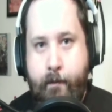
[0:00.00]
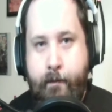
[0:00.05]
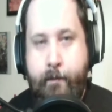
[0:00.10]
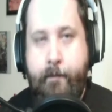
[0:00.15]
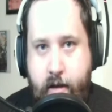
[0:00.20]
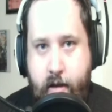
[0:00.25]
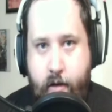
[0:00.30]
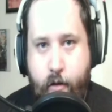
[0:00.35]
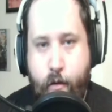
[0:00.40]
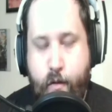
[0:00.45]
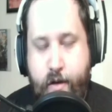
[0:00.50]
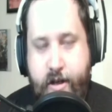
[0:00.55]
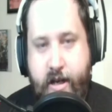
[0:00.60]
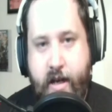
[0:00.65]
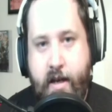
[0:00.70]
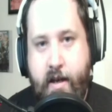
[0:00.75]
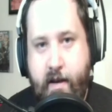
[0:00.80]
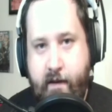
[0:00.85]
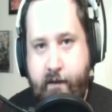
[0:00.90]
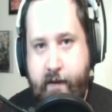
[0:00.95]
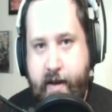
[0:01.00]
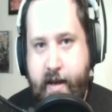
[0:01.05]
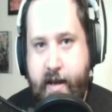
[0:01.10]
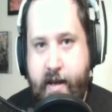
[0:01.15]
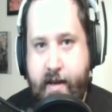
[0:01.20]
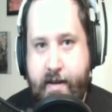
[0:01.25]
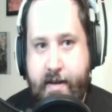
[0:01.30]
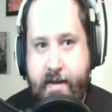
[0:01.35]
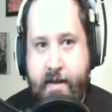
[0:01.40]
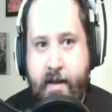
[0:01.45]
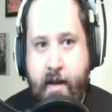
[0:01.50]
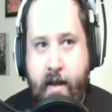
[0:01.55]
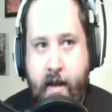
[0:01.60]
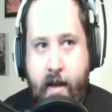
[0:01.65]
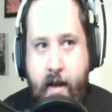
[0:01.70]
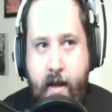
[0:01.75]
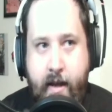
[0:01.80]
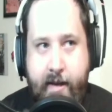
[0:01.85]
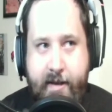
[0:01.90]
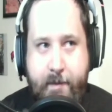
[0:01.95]
Huge inconvenience,
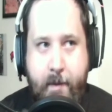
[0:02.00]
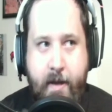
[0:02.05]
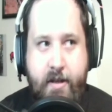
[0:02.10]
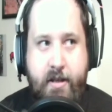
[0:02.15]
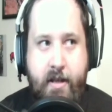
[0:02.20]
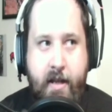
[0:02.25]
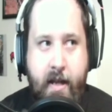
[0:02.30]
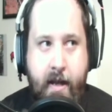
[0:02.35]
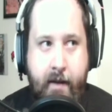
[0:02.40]
especially